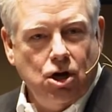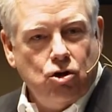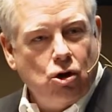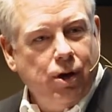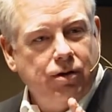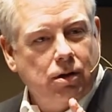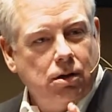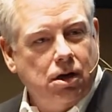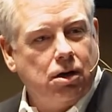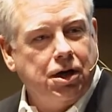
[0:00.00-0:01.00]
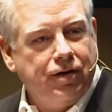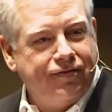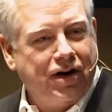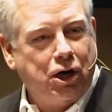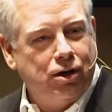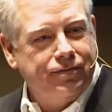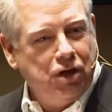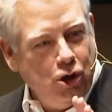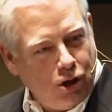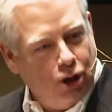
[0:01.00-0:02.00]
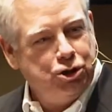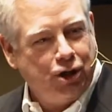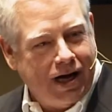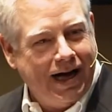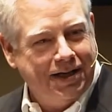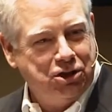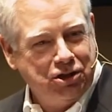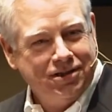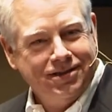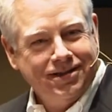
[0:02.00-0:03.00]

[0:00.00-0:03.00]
So either literally or figuratively, you close your eyes,